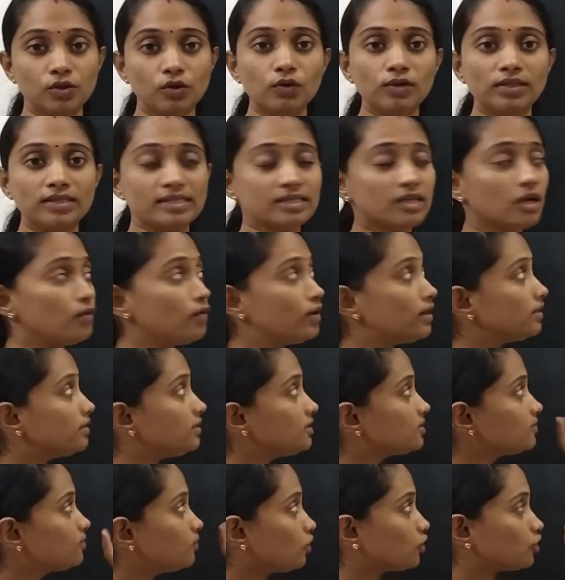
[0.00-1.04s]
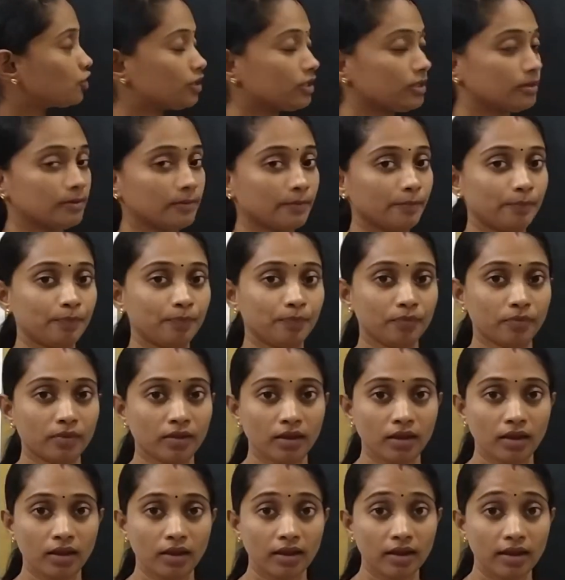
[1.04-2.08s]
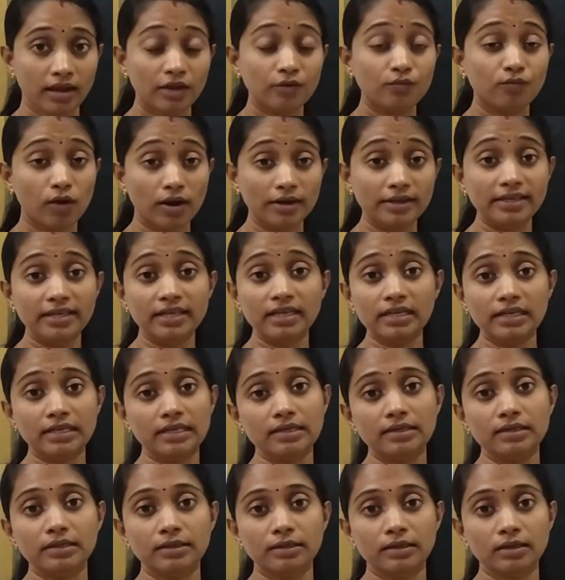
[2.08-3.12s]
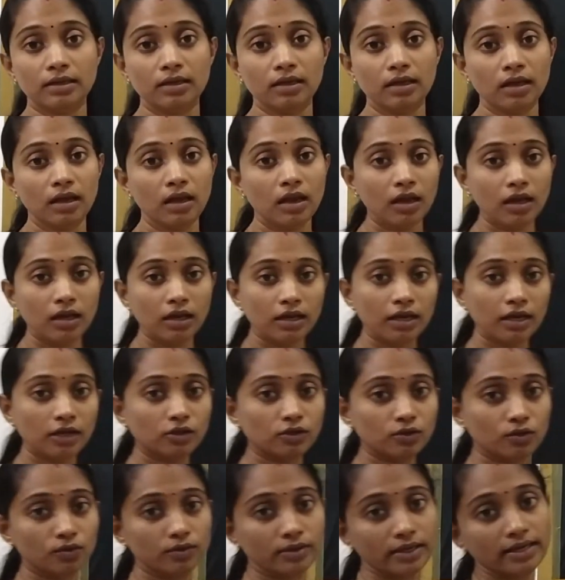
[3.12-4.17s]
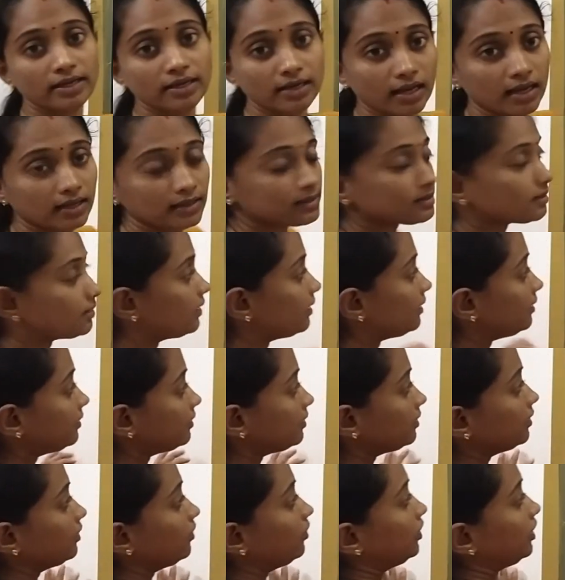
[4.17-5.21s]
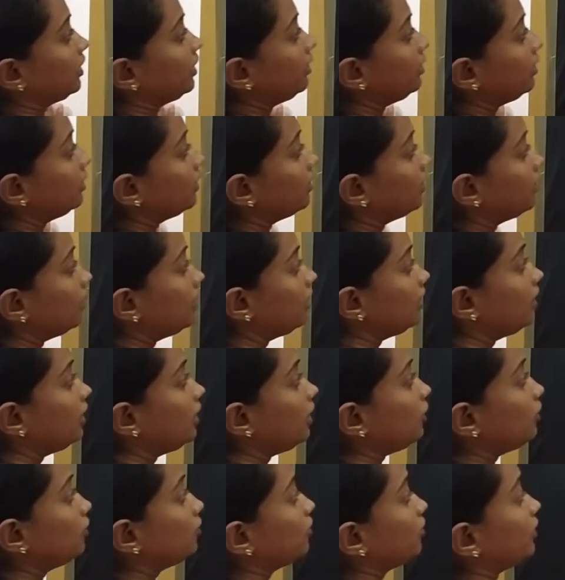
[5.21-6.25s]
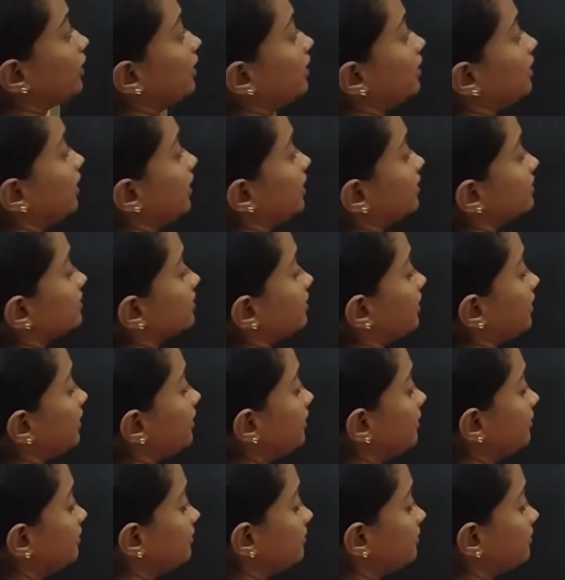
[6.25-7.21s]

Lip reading: who discovered this motion. And what he did, he took a glass slide. Okay, he took a glass slide